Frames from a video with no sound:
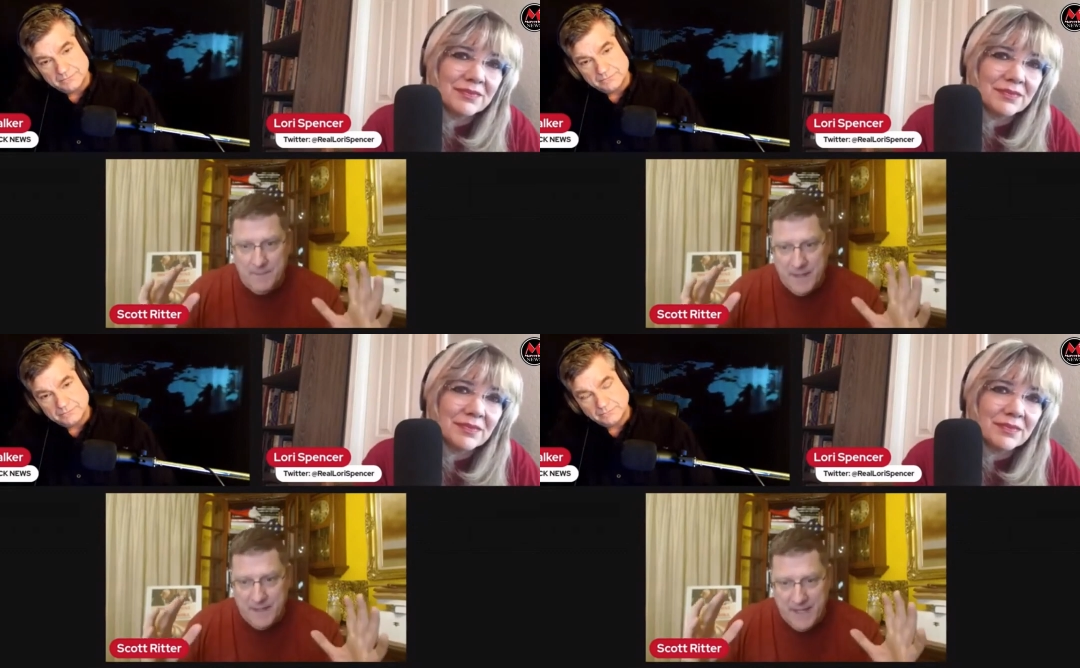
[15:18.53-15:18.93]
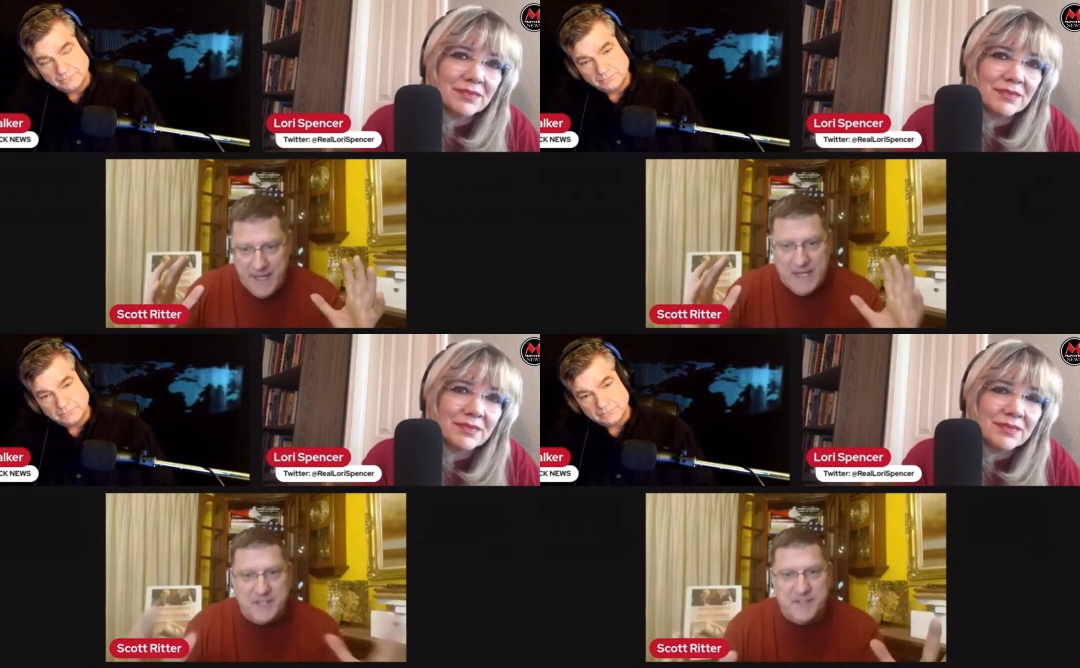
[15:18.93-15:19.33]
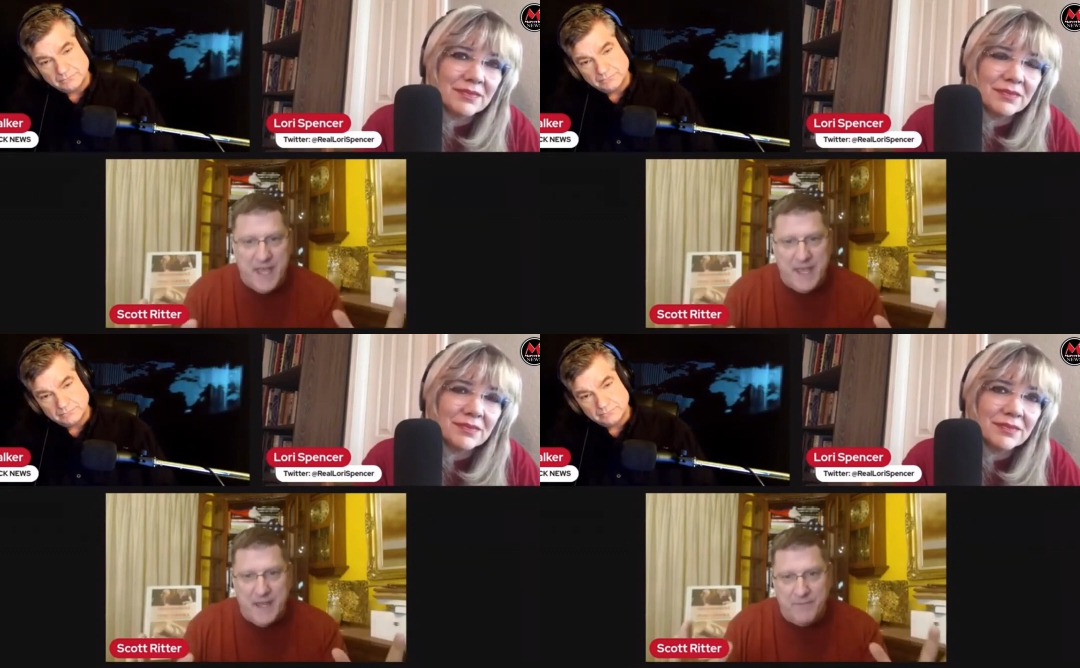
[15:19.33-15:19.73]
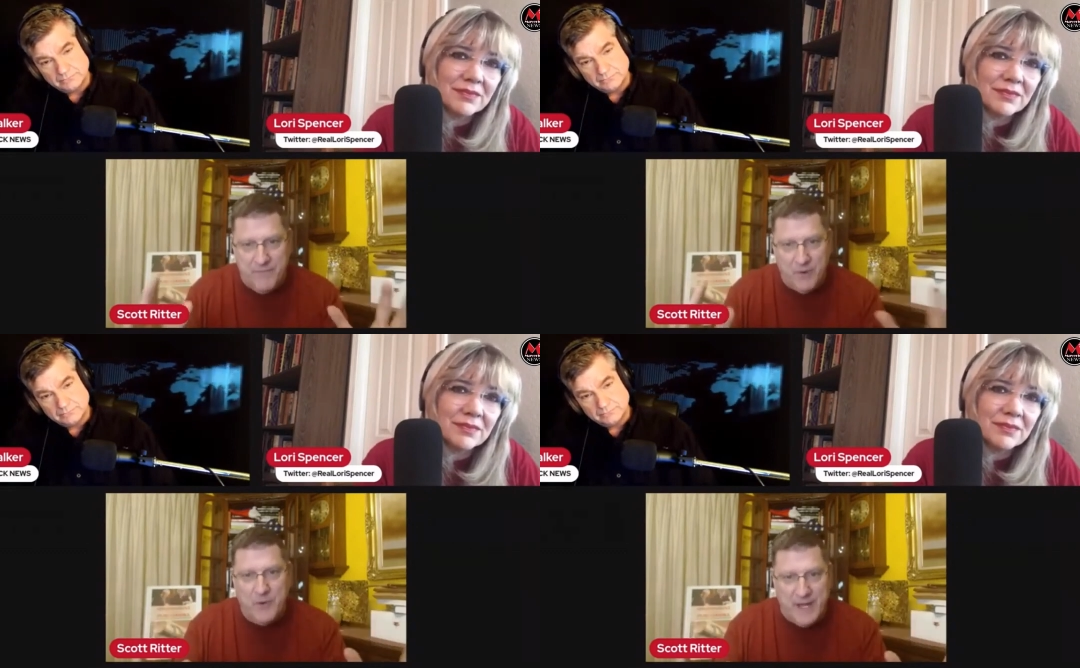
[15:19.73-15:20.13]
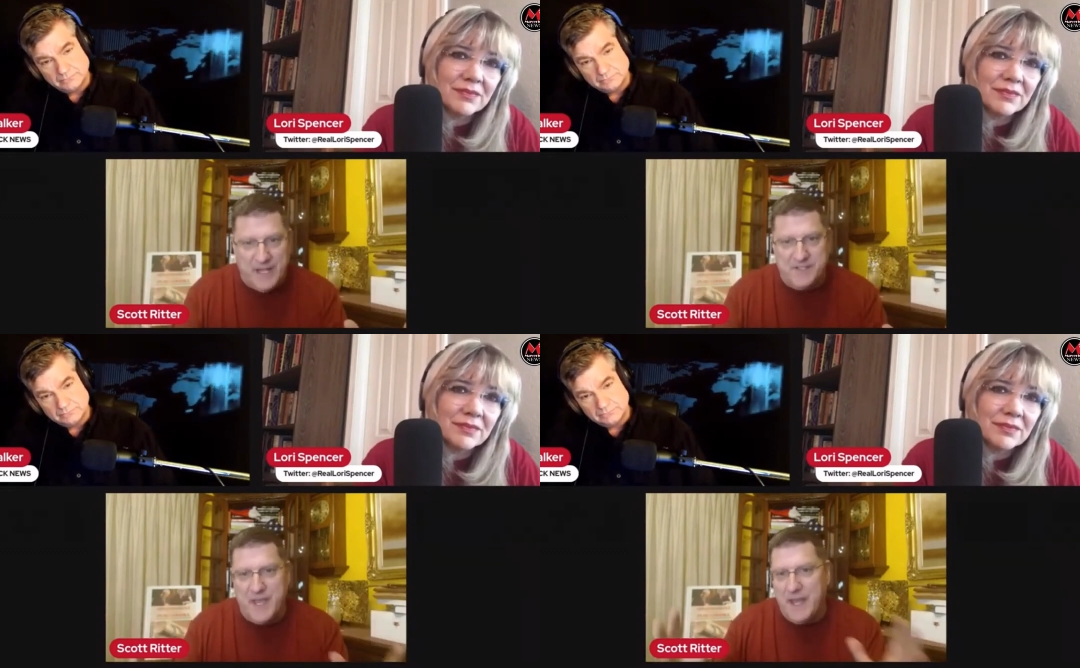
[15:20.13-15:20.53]
Speaker 1: an NSA, a former
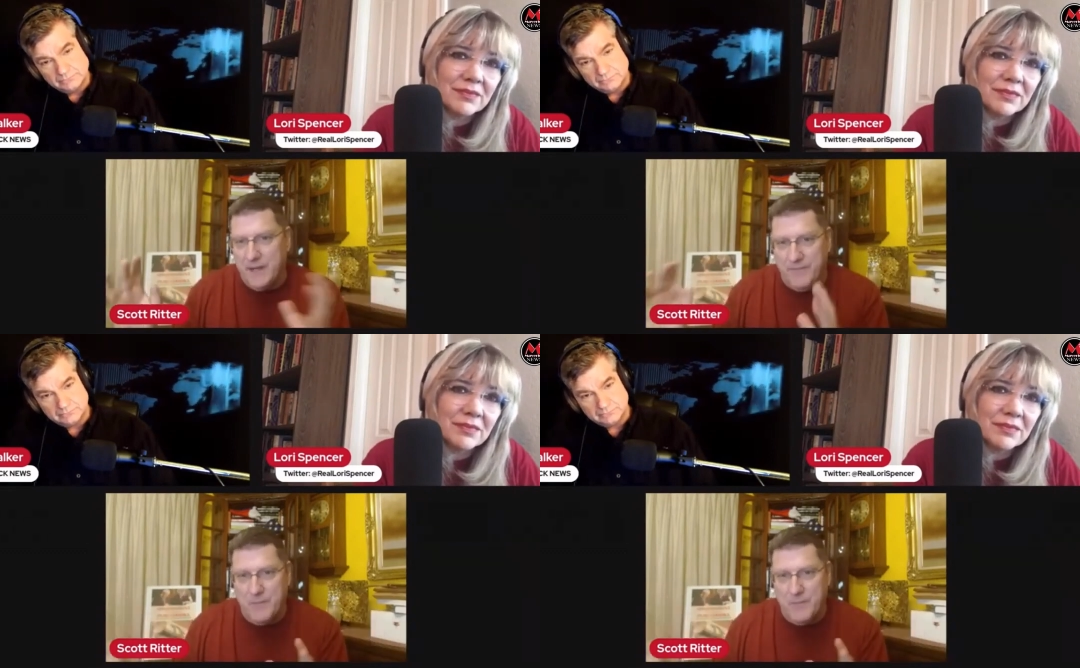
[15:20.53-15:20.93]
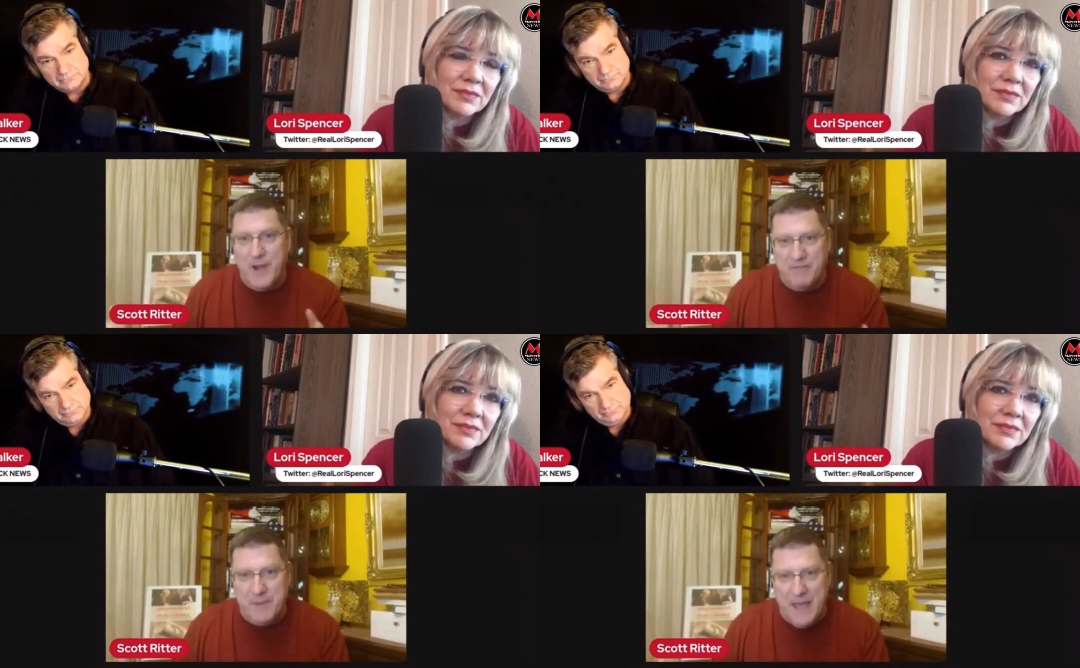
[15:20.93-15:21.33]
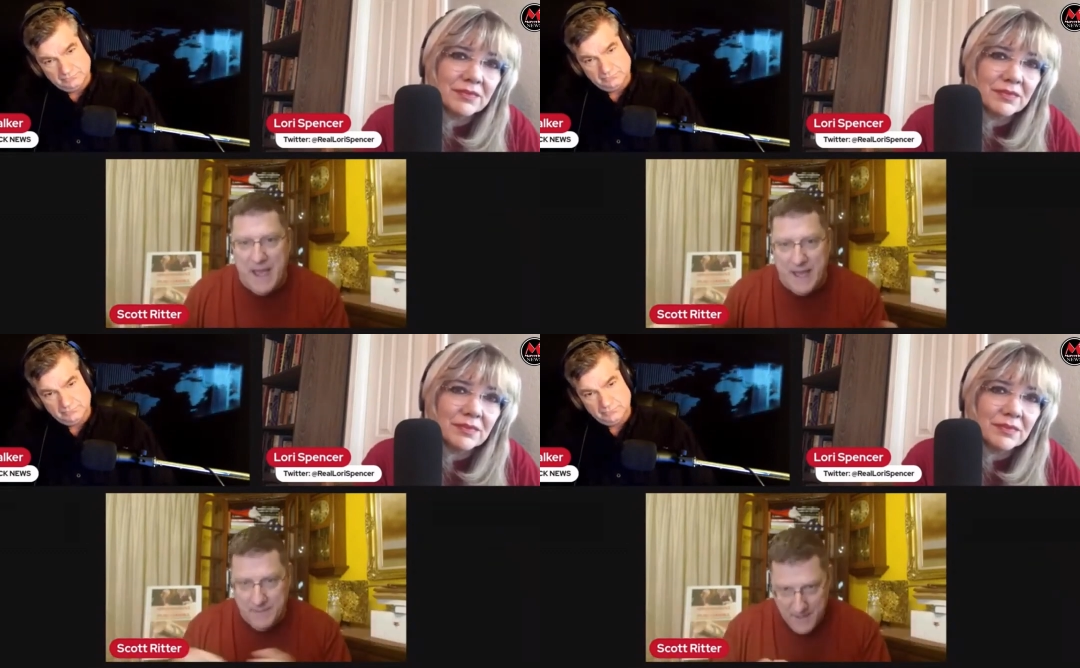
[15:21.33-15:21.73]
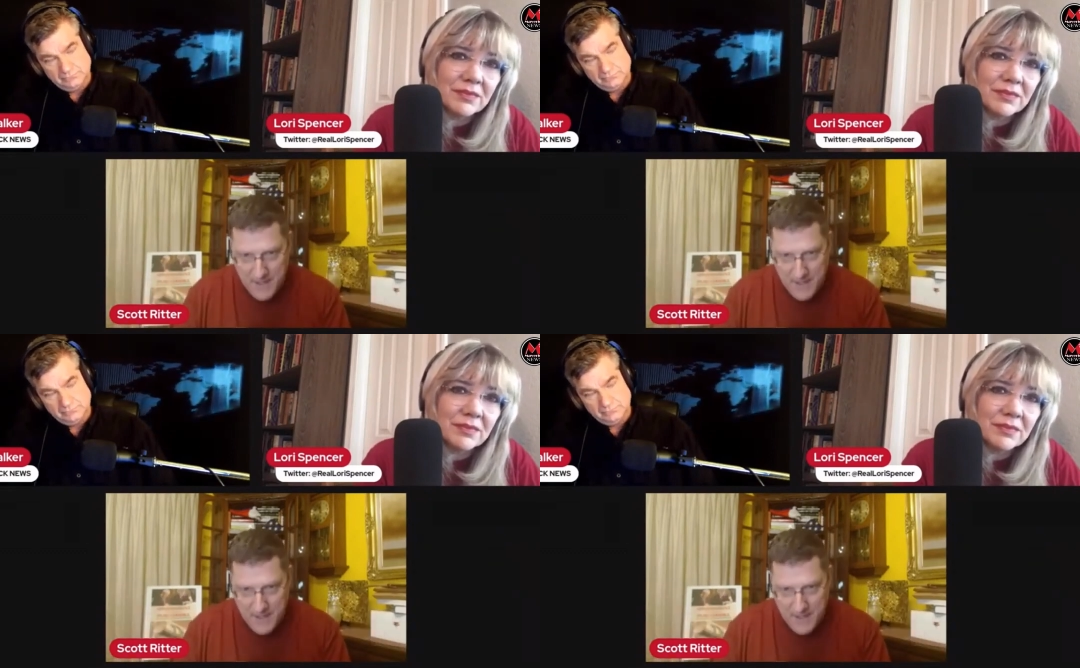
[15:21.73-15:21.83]
NSA and a former FBI